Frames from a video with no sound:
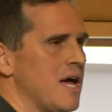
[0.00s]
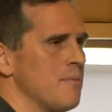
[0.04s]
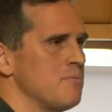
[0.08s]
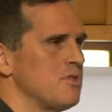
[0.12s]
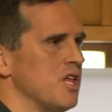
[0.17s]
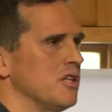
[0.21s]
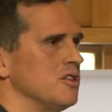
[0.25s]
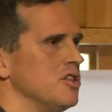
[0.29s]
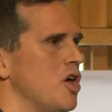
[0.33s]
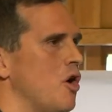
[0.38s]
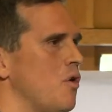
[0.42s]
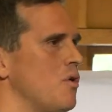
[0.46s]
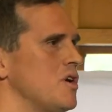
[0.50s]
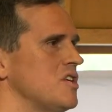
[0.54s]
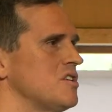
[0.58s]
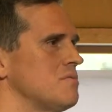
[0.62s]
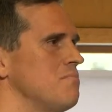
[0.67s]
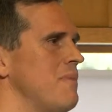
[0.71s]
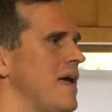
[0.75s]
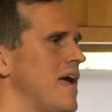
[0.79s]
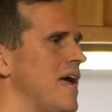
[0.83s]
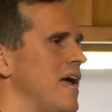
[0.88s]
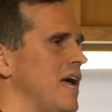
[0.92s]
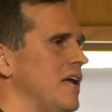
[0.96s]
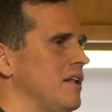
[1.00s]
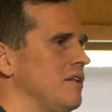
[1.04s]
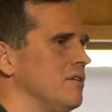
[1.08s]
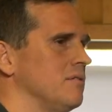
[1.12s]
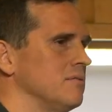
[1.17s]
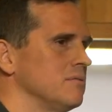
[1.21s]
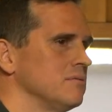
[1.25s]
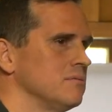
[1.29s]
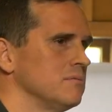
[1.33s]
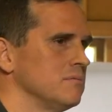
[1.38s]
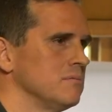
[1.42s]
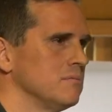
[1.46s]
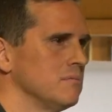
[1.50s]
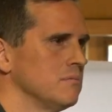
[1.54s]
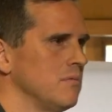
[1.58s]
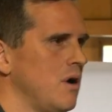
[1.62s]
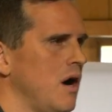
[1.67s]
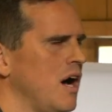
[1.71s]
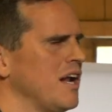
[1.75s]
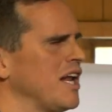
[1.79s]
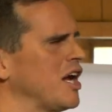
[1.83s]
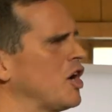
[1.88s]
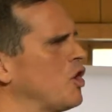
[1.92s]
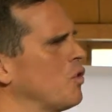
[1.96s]
the lowest man
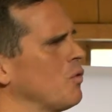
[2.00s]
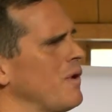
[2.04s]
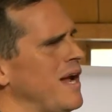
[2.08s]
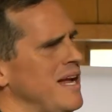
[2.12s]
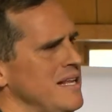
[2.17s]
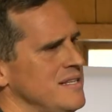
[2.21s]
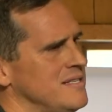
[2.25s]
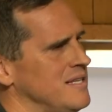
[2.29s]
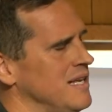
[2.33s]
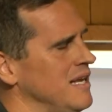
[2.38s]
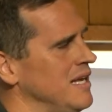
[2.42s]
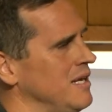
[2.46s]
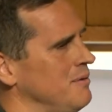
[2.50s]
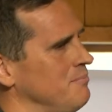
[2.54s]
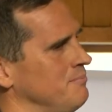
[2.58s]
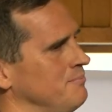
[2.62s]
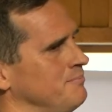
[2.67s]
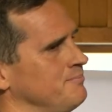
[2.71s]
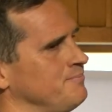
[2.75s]
on a great team,